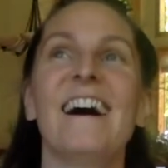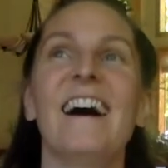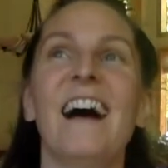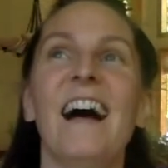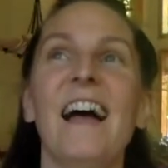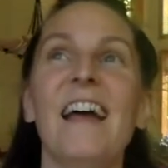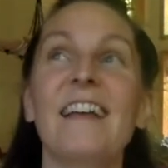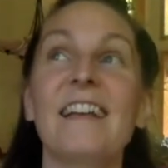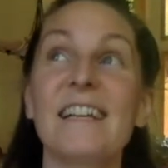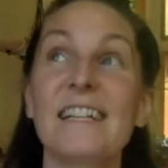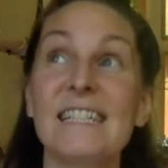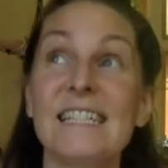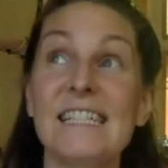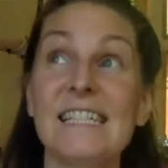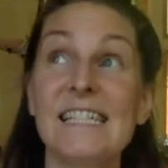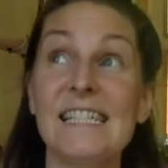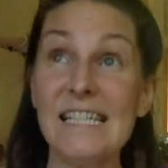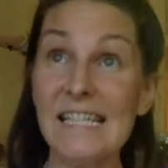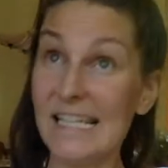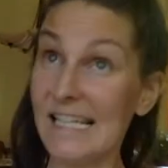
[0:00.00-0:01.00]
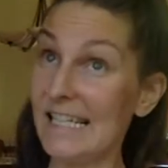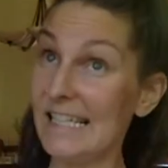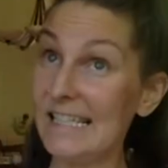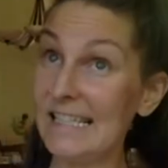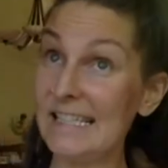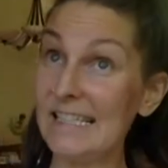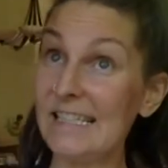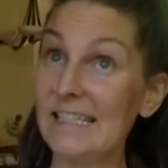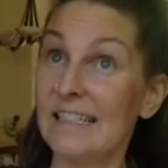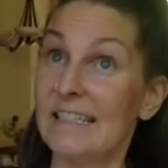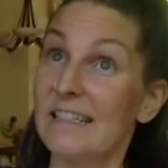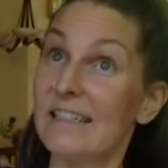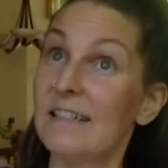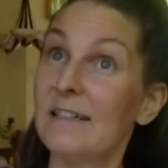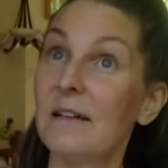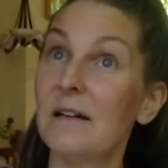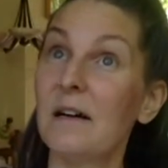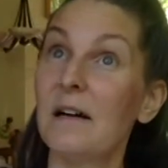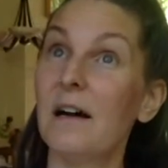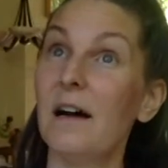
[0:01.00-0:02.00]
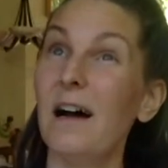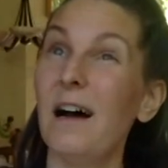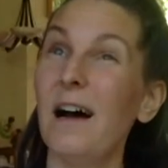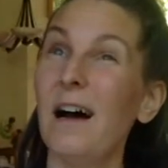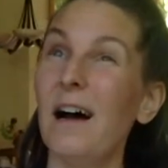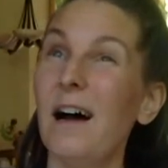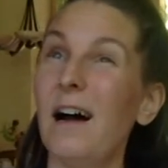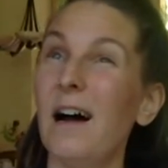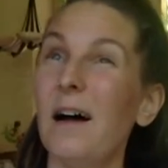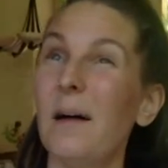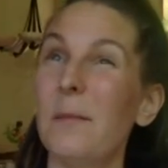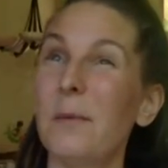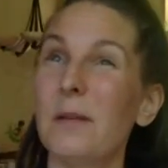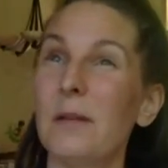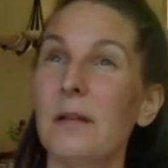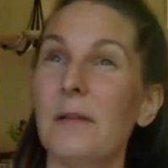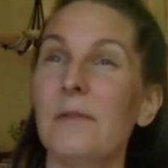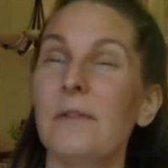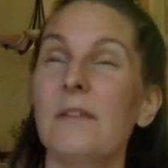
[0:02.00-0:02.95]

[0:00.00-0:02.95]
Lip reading: And I did, but I